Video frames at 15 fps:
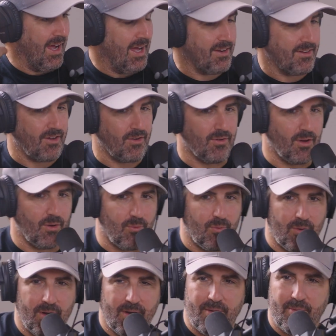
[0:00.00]
And I don't
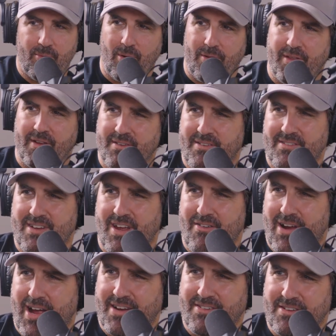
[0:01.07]
know what that is,
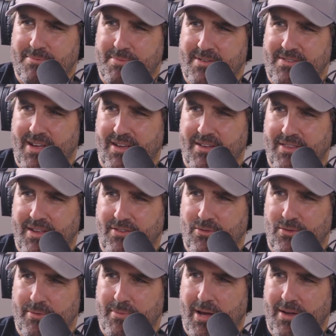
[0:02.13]
terahash per second they
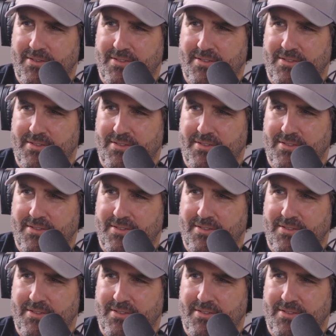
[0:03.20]
talk about,